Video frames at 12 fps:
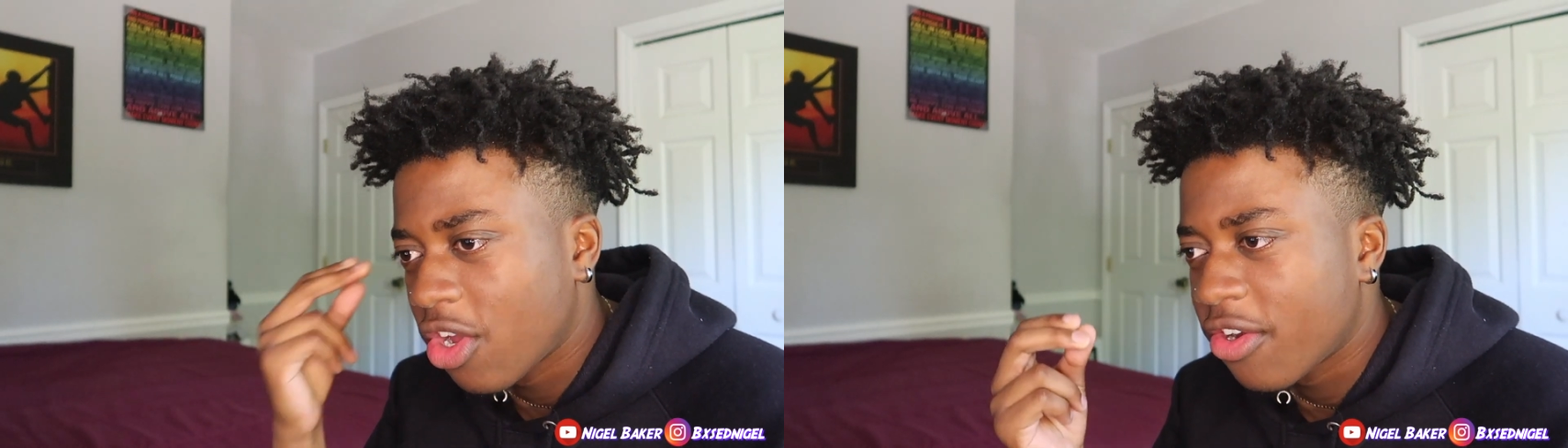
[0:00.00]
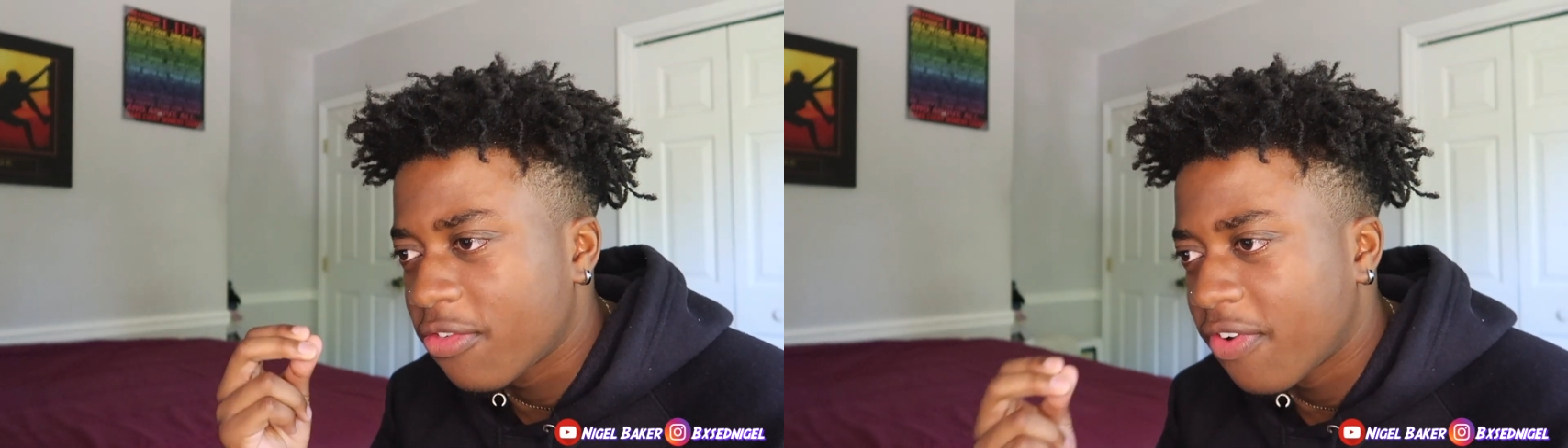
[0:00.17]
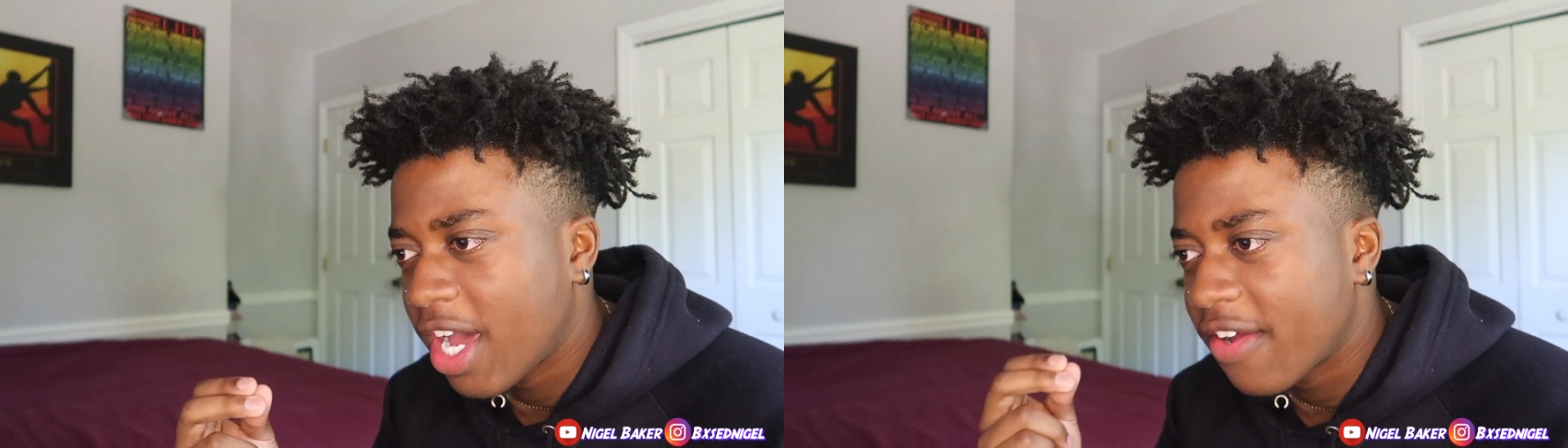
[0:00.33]

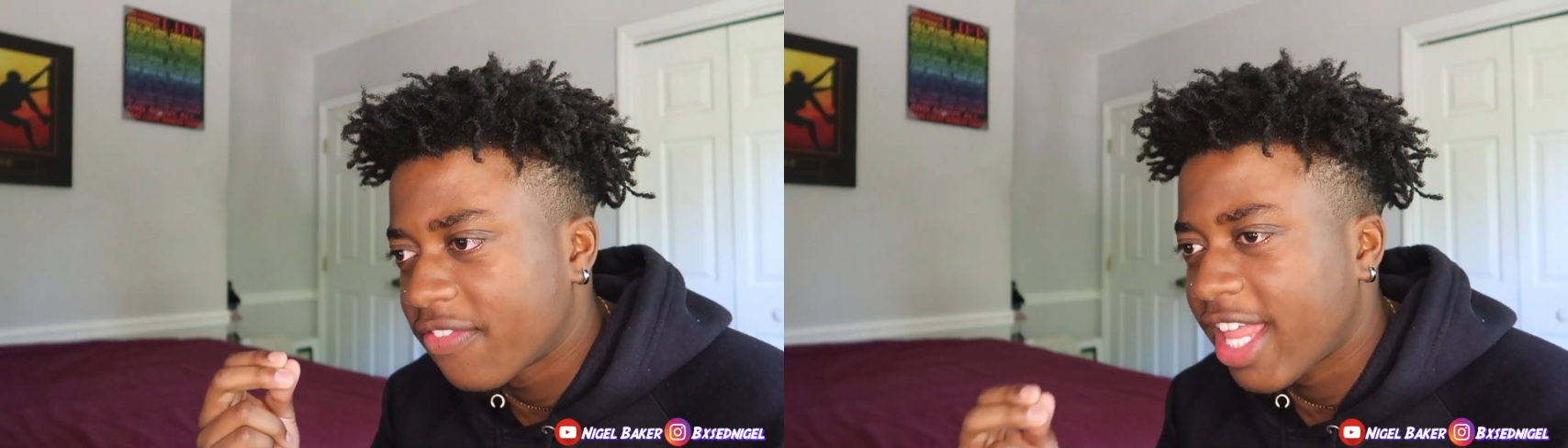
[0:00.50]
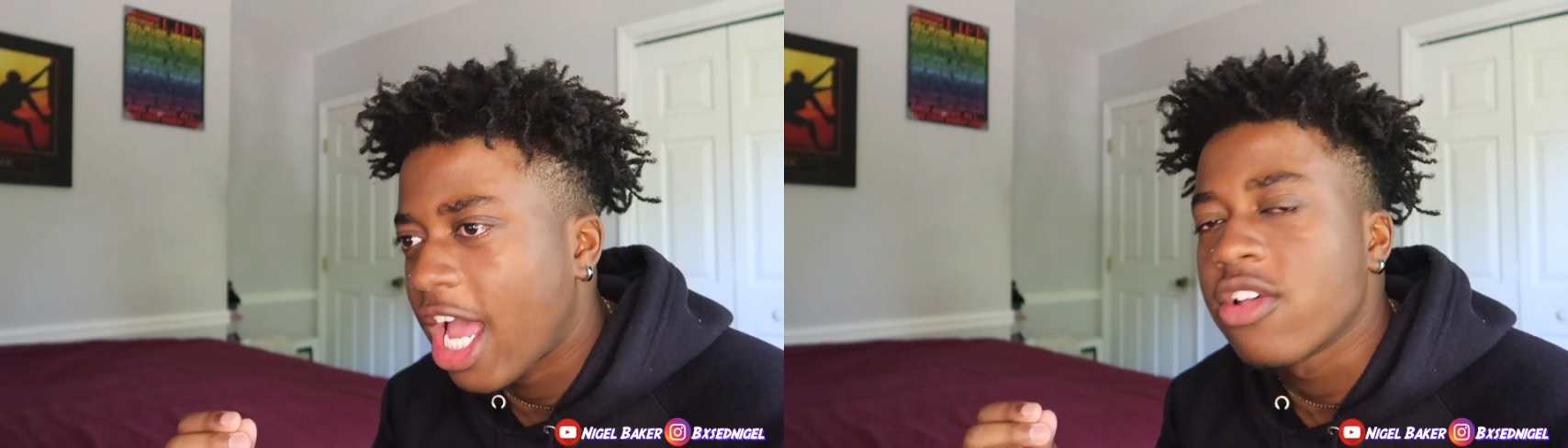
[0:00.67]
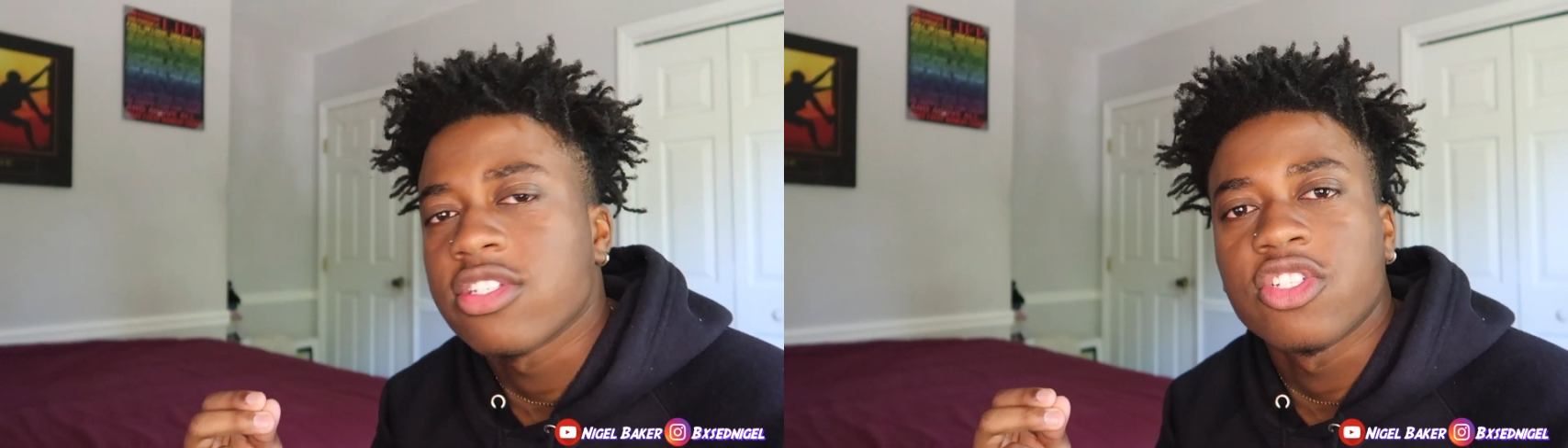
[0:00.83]

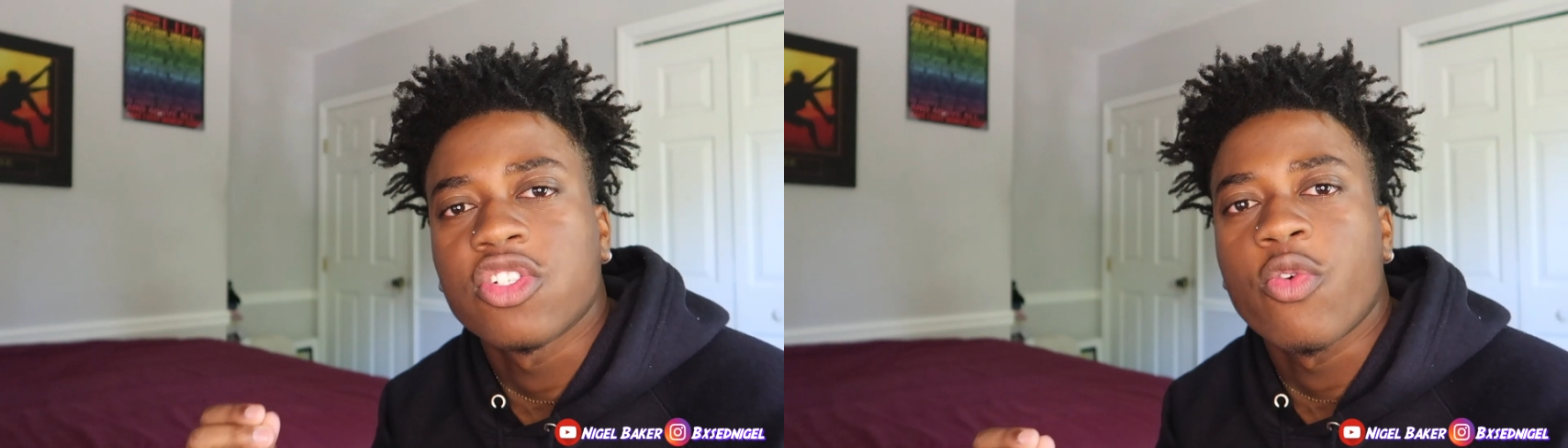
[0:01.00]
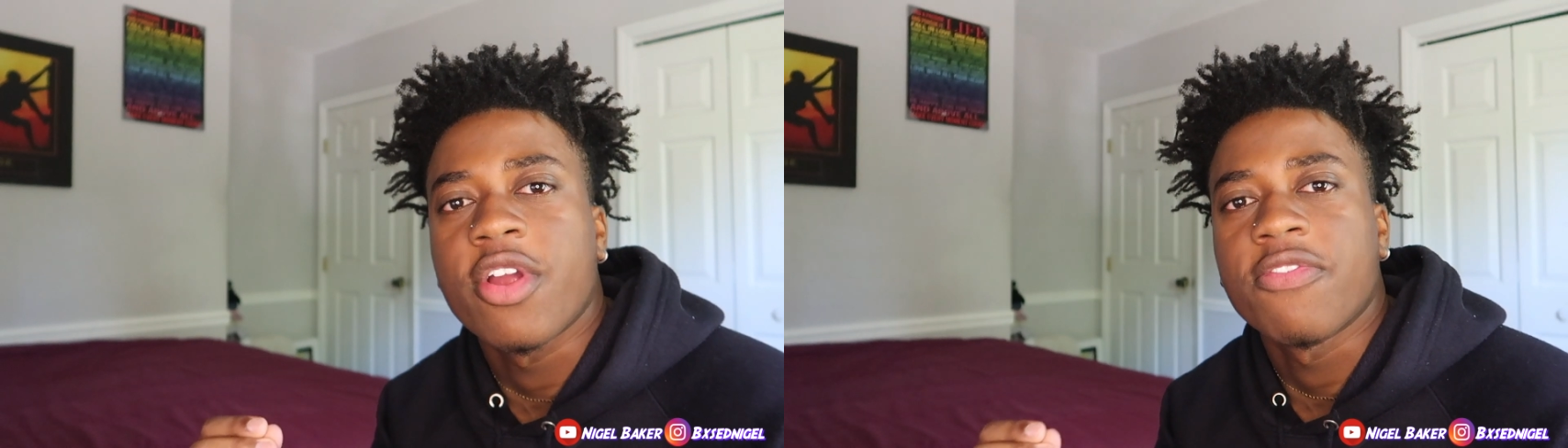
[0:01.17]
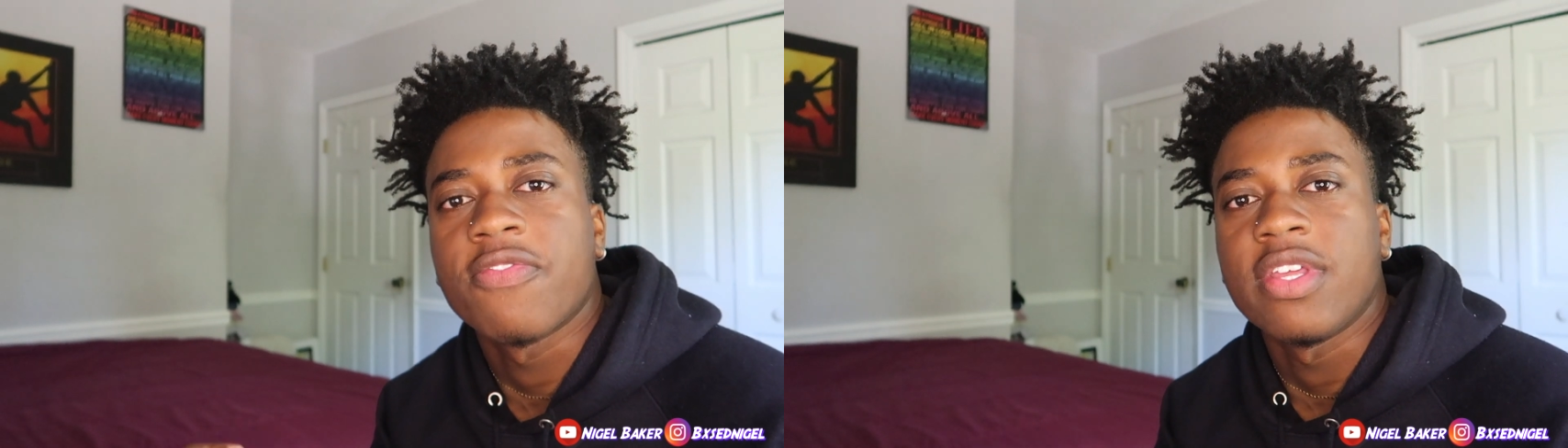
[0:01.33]
35,000
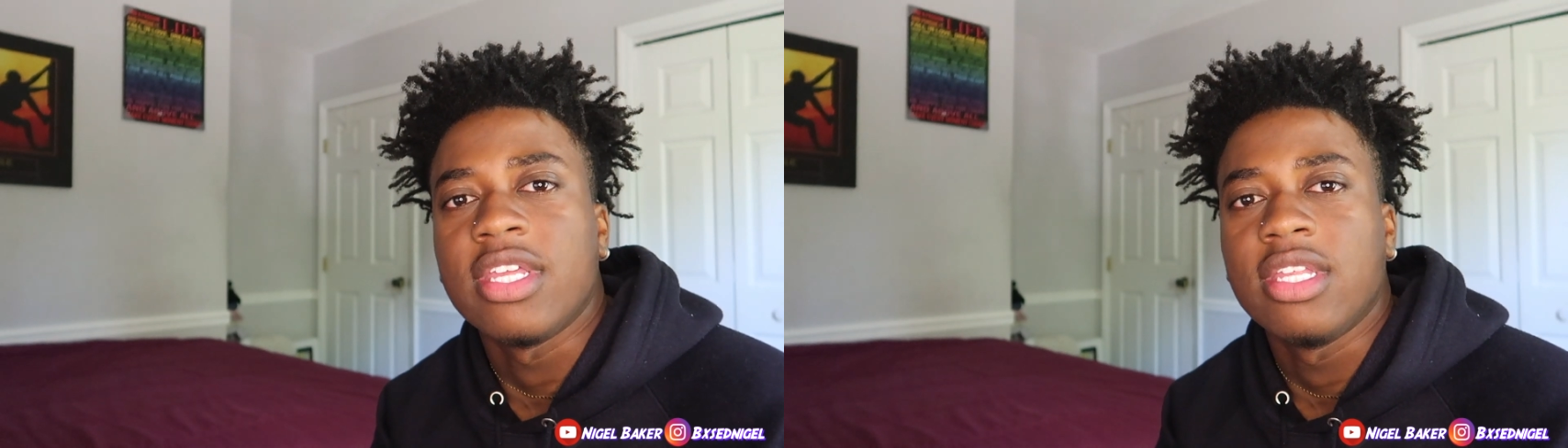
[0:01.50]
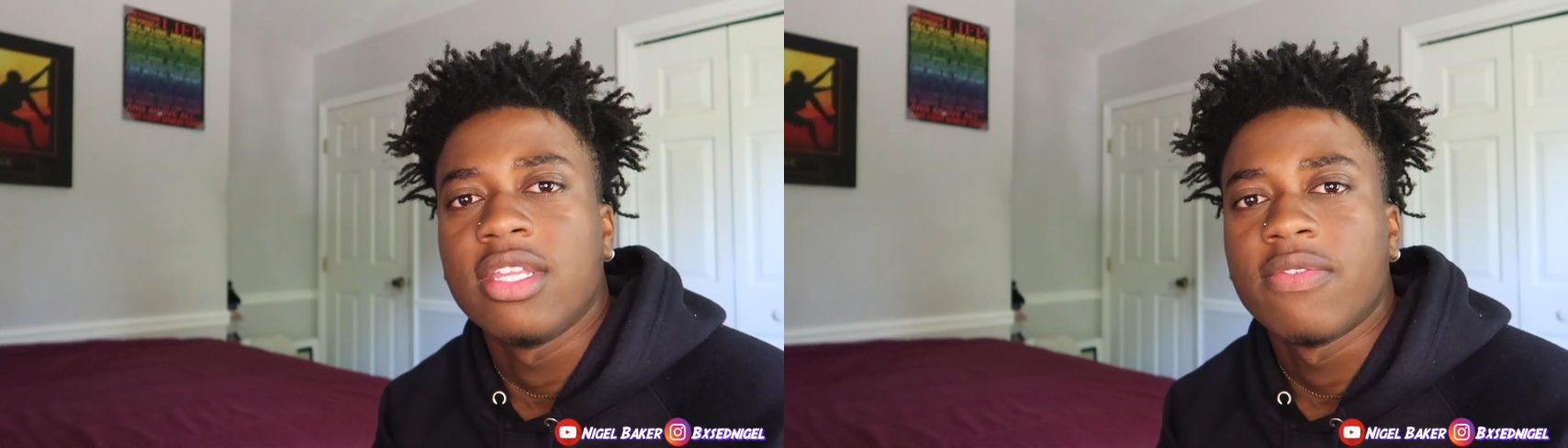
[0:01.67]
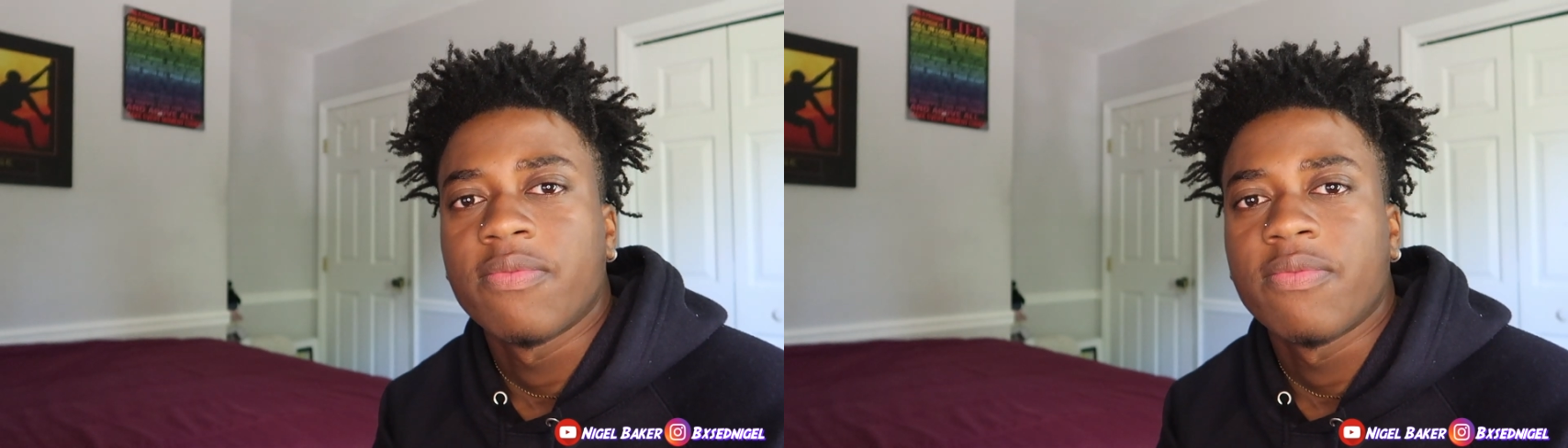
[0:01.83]
square feet.